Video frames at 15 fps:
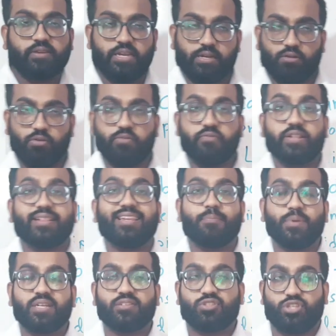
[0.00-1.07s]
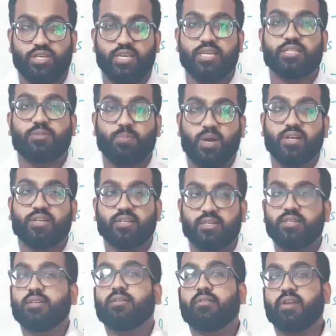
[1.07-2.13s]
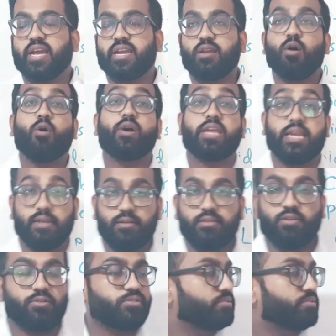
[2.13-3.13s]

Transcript: include with lipids? Cheese, butter, right? Oil, those